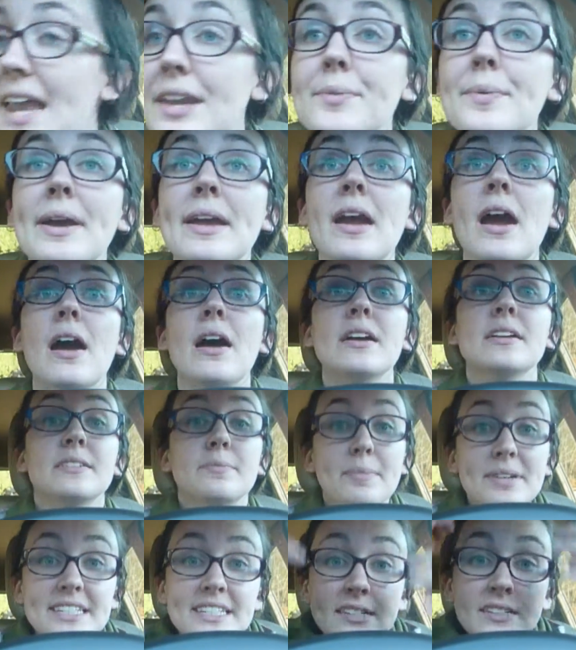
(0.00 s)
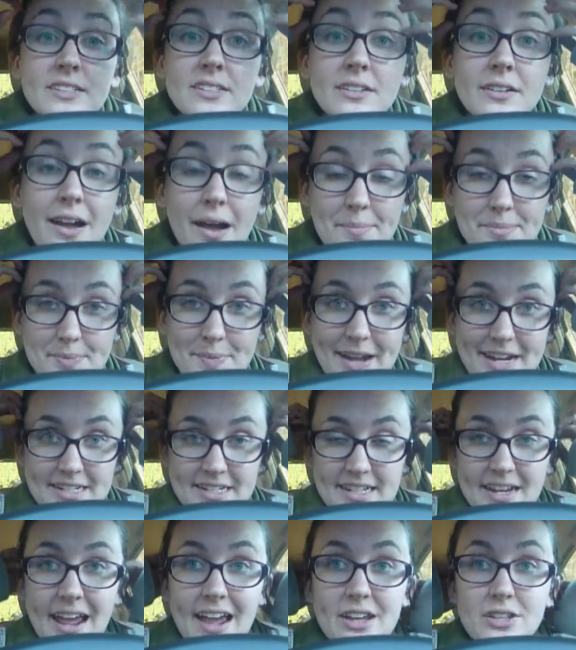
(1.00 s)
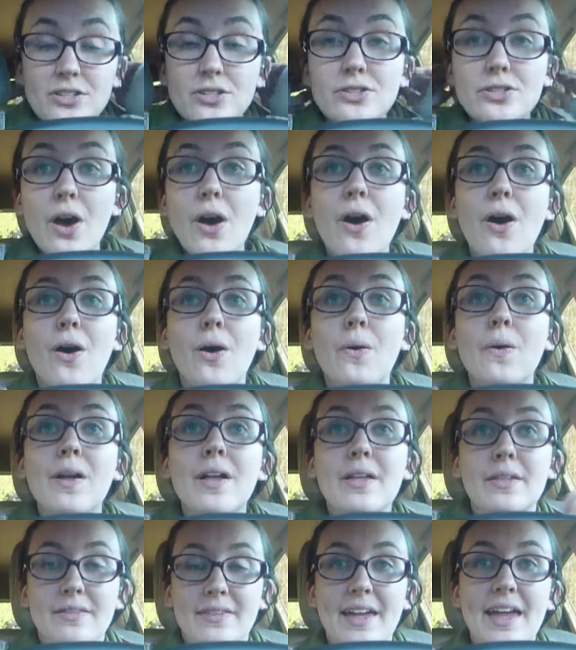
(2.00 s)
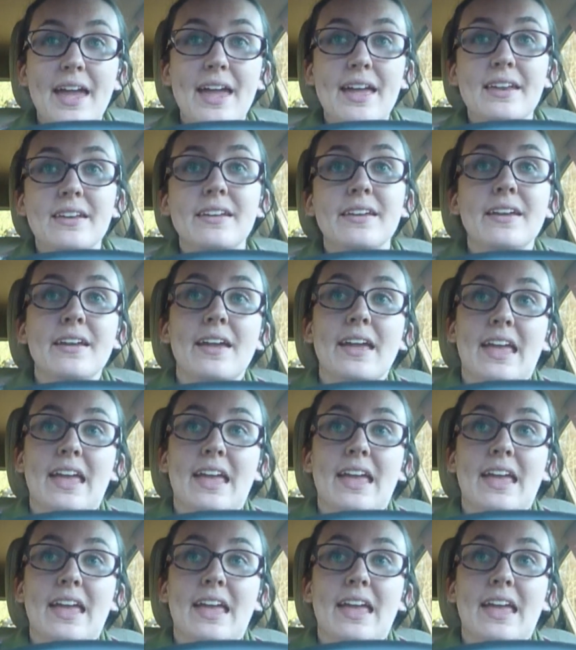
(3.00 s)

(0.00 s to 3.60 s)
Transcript: anyway, uh, my sister comes back today. So then